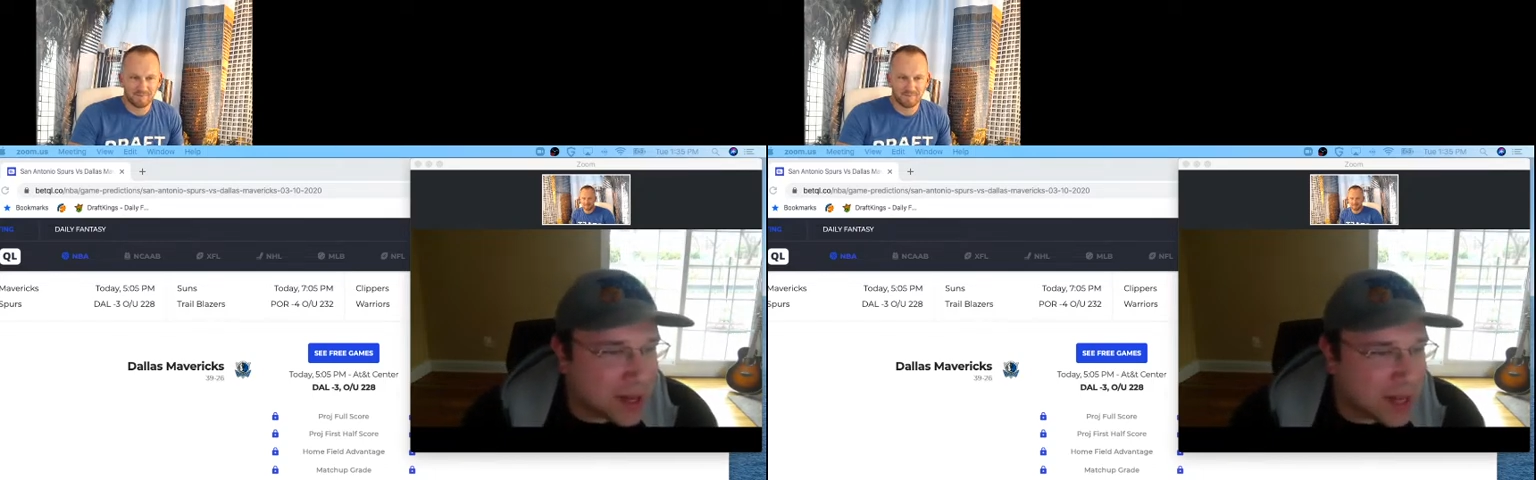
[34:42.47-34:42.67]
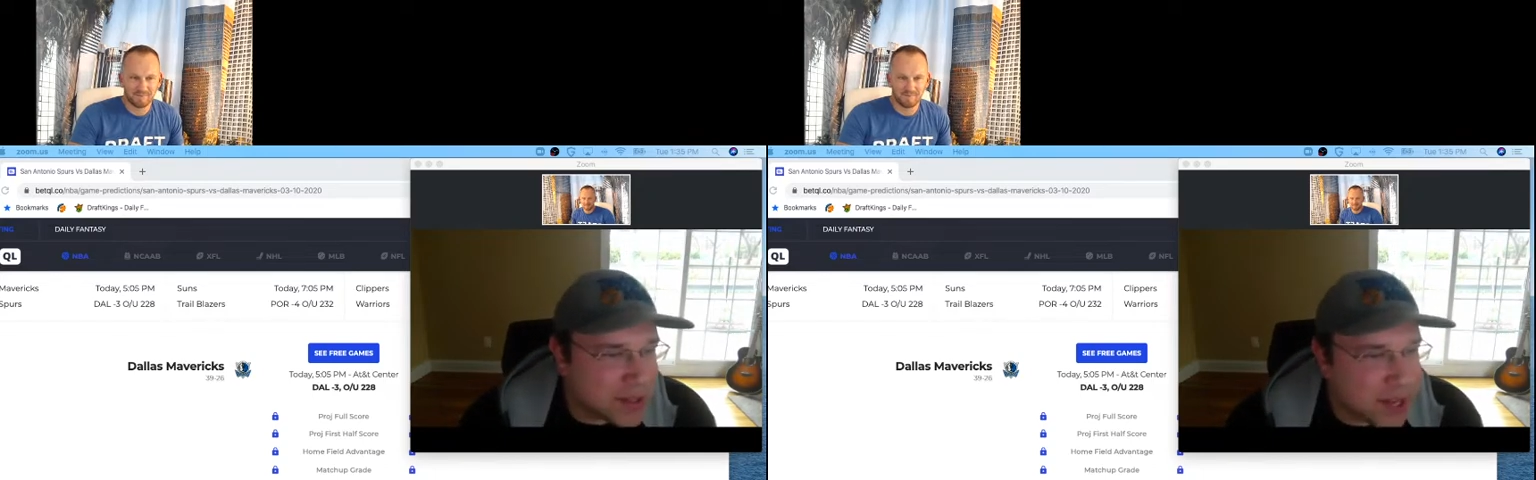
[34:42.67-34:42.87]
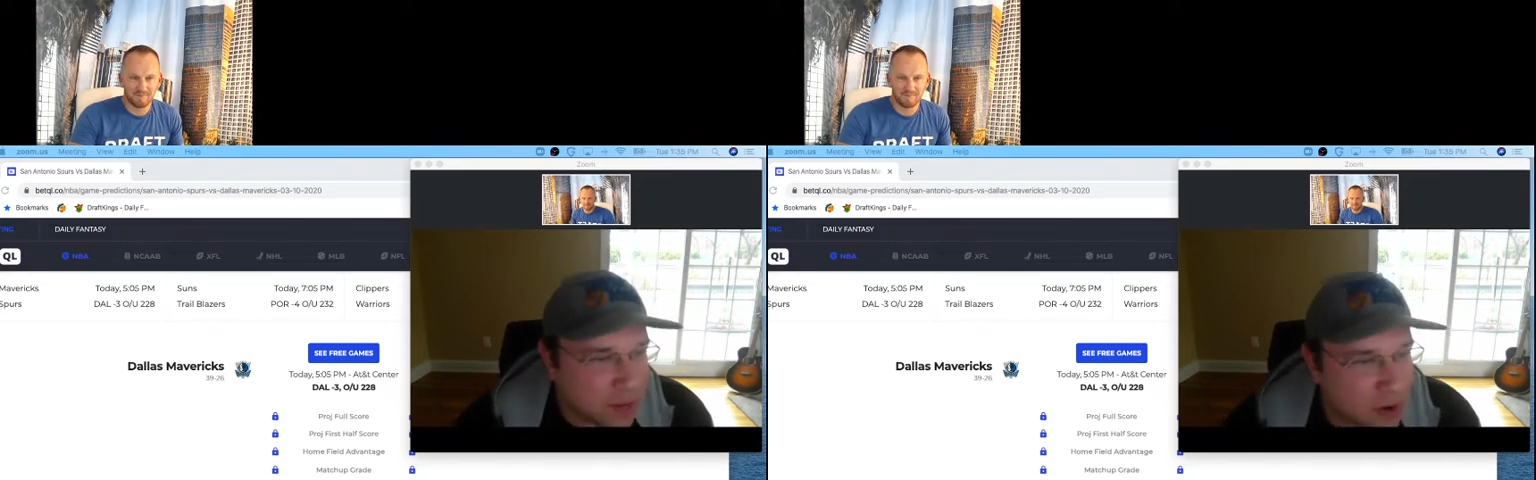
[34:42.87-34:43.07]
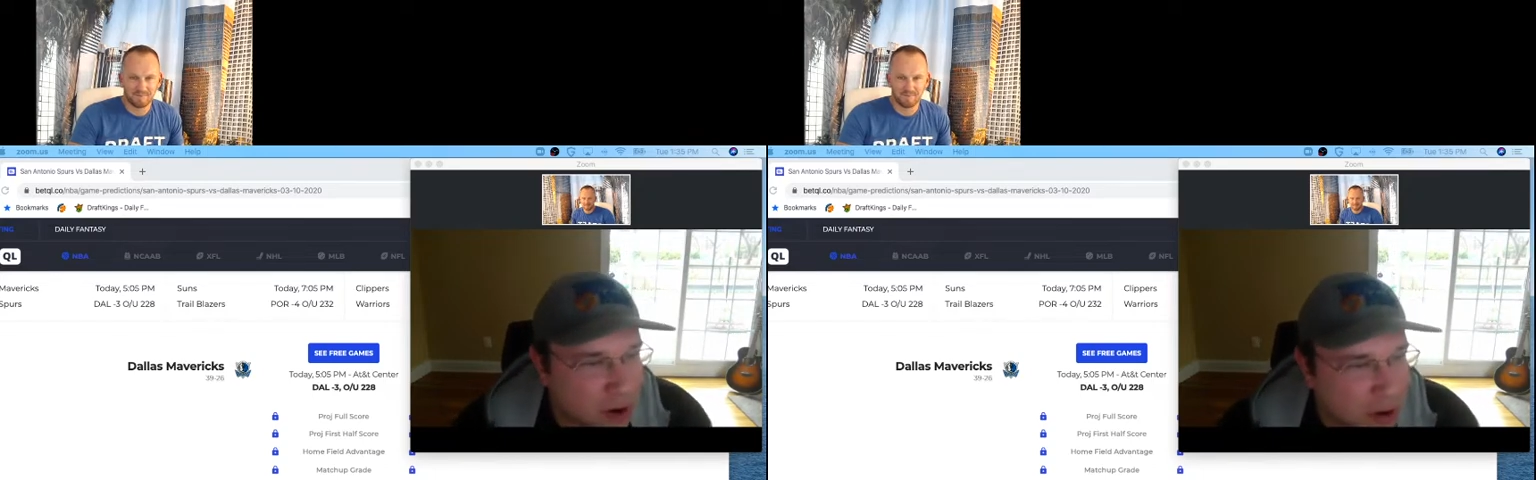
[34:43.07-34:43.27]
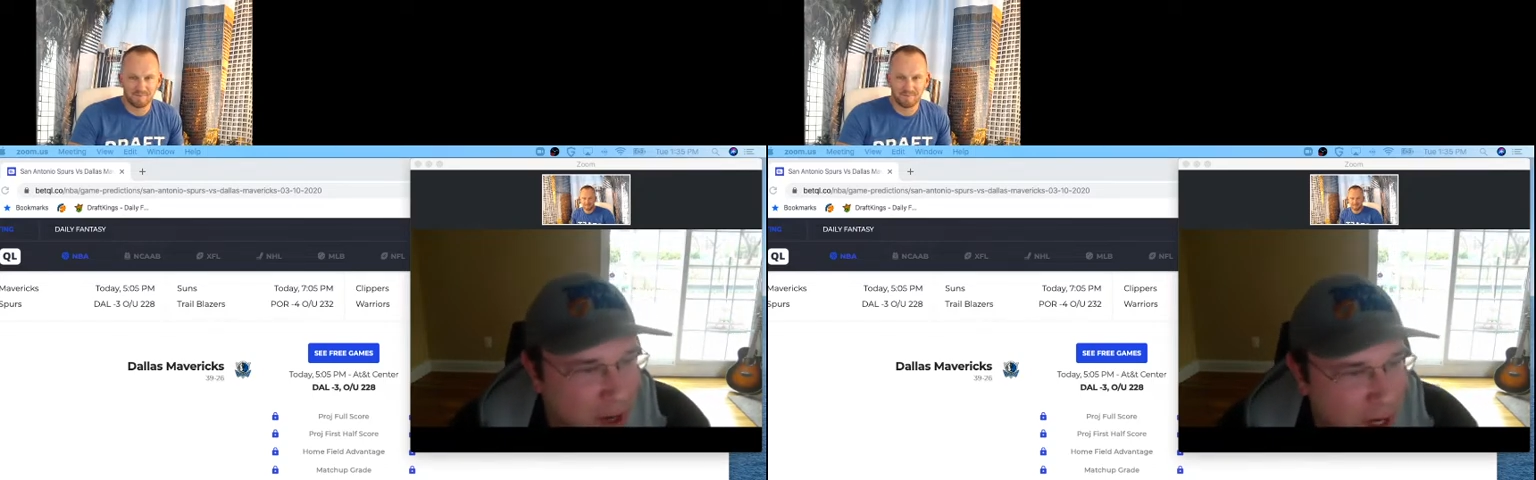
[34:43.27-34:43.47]
And Steph
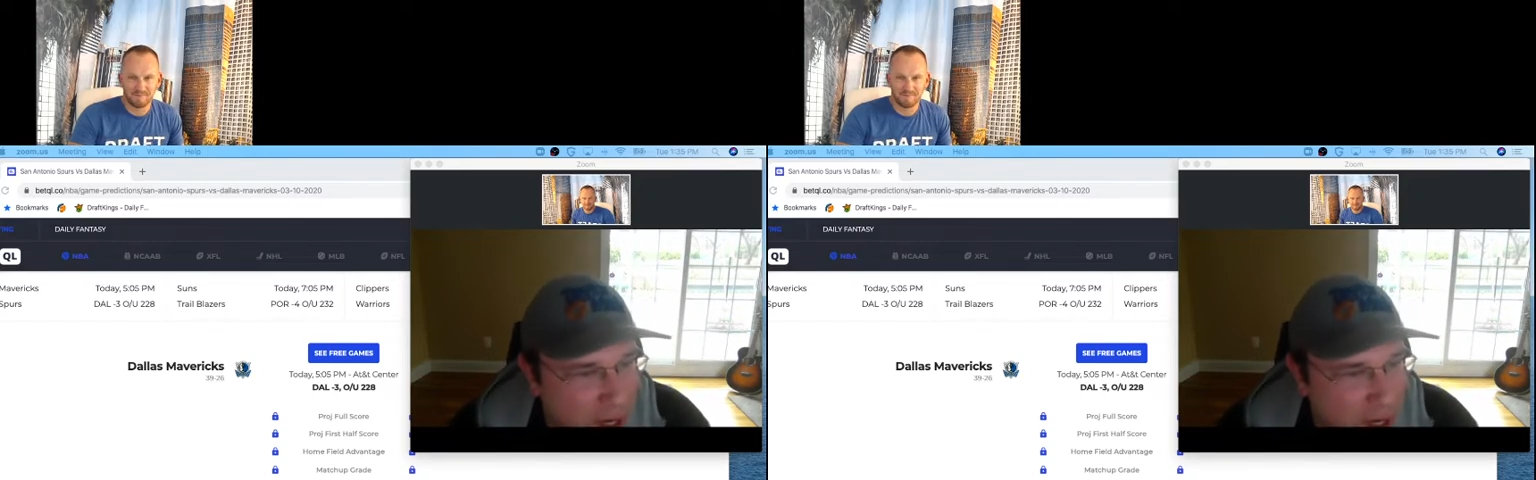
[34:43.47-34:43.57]
Curry